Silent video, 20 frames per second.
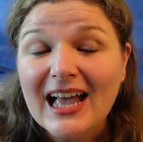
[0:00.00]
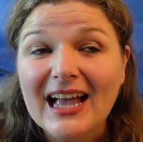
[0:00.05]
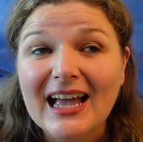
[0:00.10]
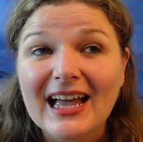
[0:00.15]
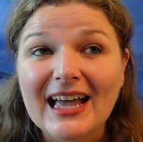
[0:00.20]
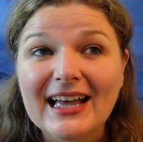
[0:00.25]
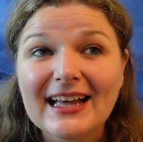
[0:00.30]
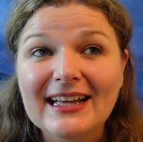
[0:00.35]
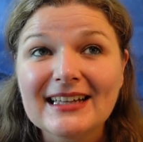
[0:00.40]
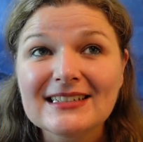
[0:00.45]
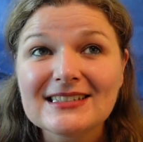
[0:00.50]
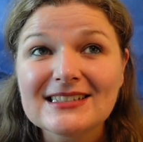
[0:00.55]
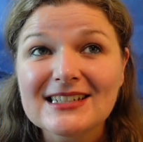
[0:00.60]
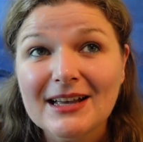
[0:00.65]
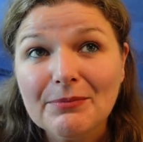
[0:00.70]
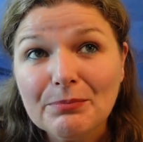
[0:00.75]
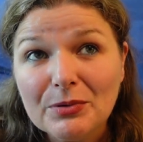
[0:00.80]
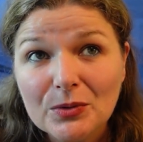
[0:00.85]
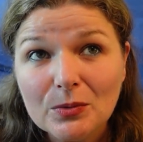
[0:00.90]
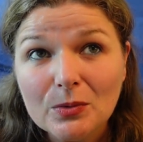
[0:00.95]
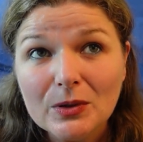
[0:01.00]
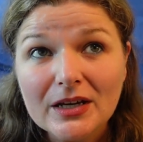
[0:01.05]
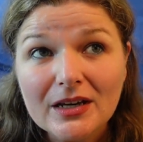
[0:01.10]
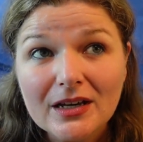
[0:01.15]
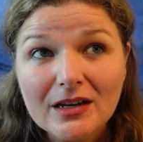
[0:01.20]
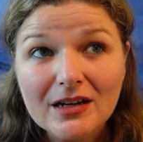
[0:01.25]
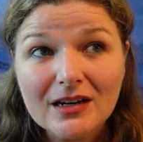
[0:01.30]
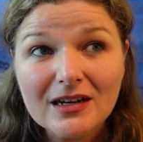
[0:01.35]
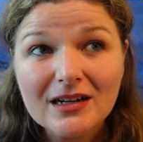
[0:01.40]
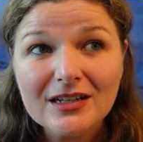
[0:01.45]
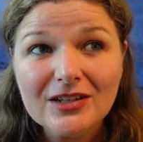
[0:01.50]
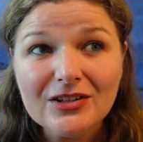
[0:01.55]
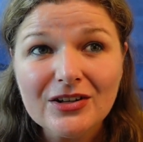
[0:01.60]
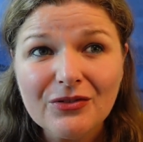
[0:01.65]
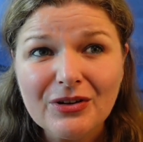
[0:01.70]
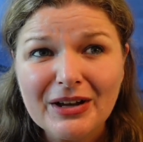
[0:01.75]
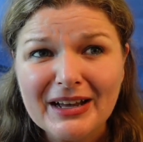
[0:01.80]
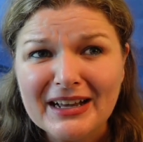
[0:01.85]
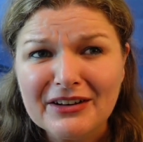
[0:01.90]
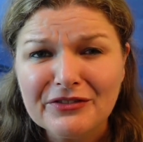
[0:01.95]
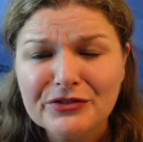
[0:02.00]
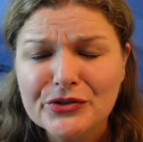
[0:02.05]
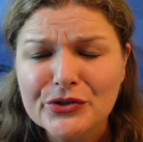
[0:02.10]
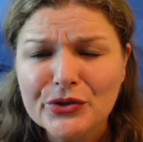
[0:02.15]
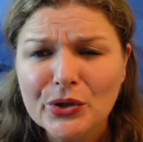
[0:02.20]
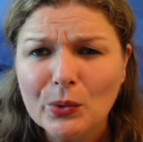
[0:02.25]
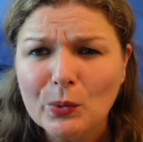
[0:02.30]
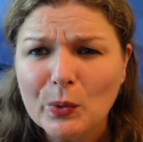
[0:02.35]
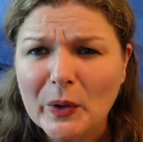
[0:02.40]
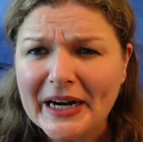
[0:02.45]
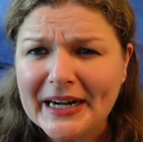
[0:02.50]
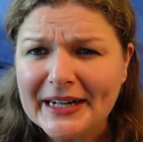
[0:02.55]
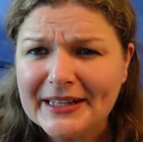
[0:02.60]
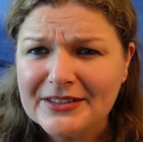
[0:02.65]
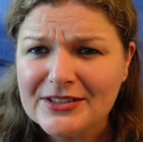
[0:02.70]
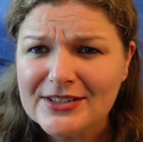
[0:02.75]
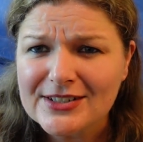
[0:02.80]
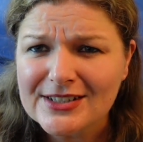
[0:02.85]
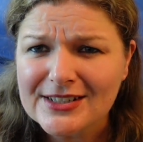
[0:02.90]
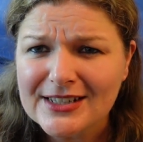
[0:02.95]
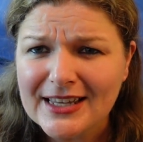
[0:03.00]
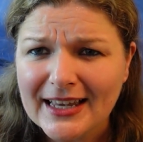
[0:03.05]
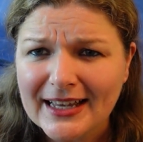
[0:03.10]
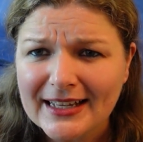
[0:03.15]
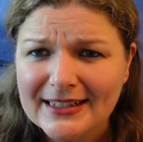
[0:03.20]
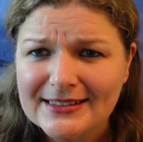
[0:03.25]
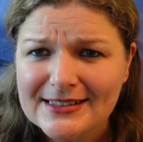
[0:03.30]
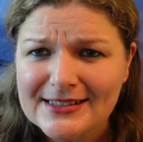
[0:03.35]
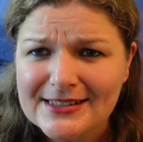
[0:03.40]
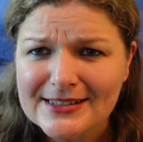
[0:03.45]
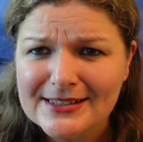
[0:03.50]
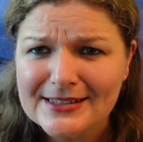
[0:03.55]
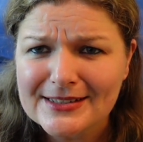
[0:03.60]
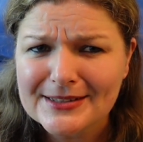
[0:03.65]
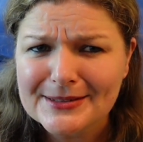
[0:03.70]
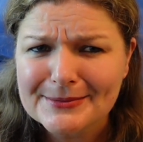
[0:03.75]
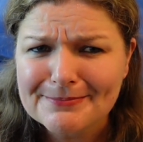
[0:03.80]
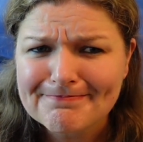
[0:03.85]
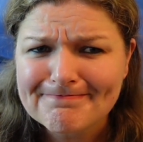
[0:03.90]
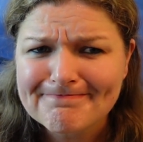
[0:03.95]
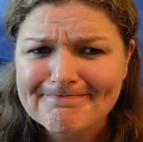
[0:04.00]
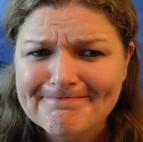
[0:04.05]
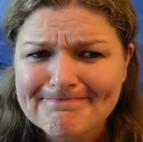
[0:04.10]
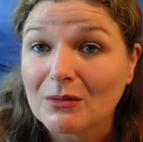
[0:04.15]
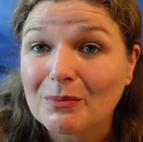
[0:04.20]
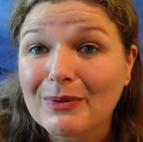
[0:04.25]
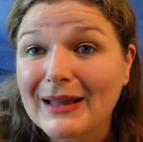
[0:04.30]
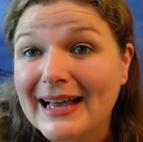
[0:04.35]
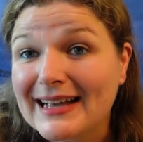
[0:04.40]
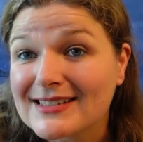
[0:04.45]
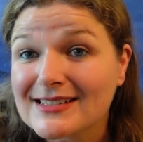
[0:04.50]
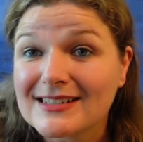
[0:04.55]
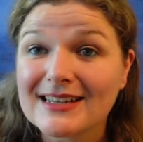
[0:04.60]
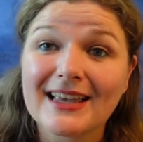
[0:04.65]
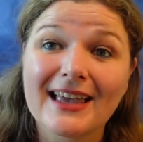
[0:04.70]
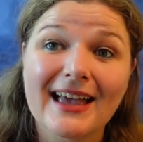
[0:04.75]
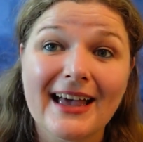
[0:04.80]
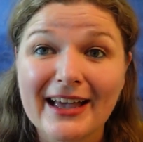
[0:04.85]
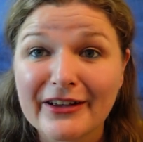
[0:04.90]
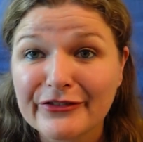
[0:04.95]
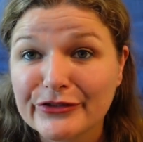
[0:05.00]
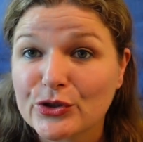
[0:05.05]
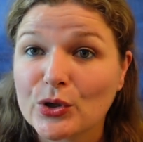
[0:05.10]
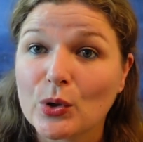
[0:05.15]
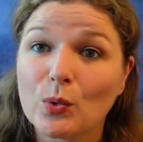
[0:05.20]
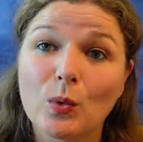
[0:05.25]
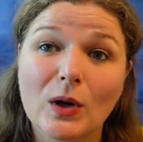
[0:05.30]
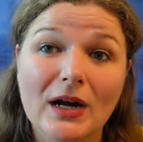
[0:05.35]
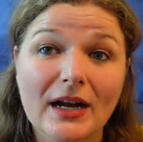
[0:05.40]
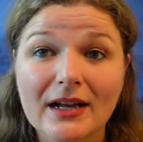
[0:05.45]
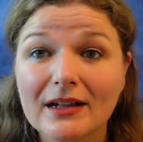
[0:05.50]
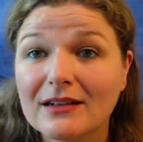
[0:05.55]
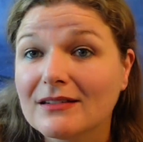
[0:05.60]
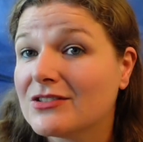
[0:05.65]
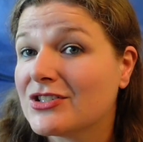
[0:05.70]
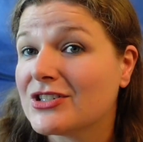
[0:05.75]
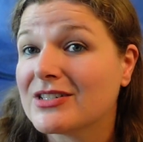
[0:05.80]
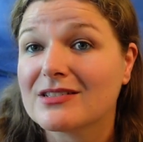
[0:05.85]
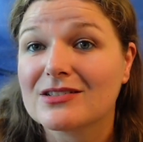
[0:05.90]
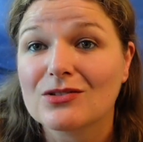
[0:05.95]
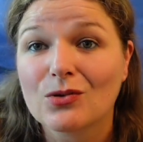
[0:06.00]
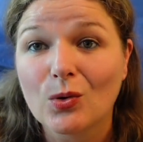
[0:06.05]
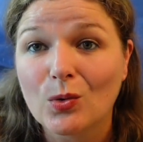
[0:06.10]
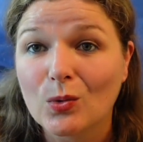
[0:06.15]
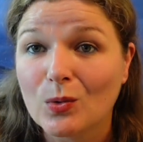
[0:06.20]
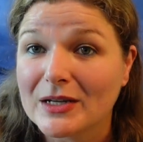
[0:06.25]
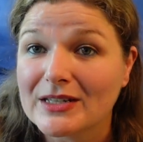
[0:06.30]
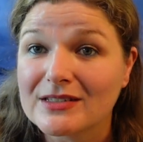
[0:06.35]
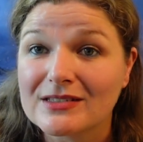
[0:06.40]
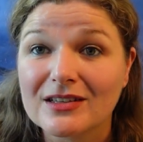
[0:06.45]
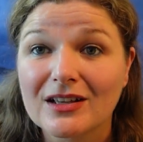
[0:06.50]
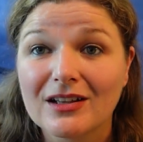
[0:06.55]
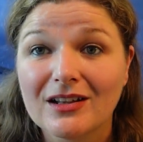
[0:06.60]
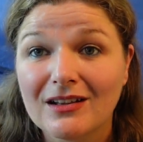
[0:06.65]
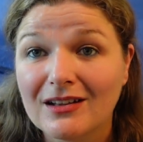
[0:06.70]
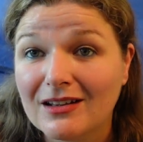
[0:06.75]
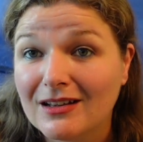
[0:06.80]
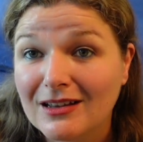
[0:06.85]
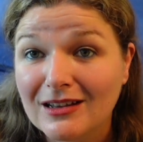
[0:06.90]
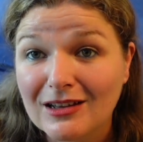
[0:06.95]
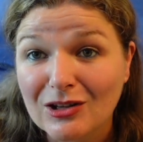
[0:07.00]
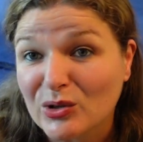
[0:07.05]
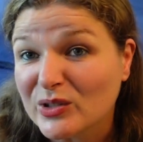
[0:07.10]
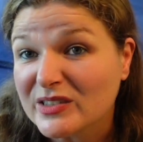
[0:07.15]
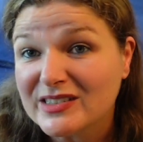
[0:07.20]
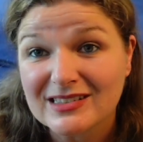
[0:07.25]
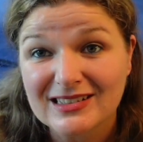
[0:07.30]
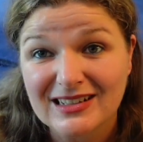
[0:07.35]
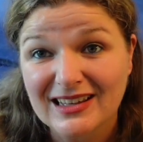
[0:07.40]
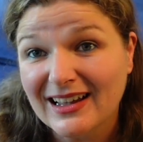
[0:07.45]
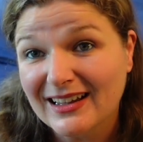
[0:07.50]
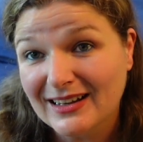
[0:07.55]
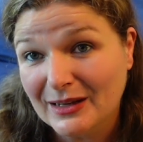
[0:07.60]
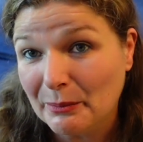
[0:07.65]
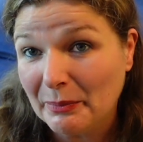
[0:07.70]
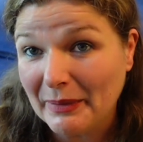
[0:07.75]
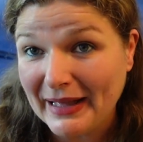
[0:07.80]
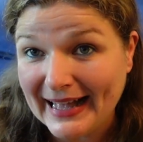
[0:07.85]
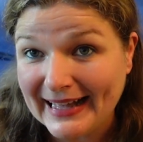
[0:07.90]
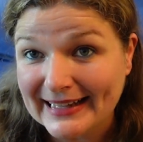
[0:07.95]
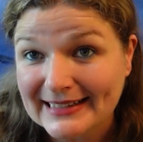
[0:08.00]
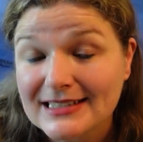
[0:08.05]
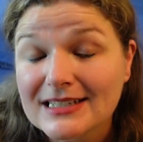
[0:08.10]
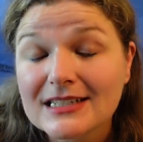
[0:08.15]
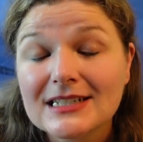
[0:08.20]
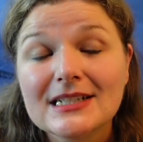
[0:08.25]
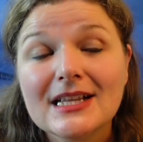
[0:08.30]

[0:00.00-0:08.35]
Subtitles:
And Tupperware, you know, after a while just gets... Plastic after a while just always looks kind of bad.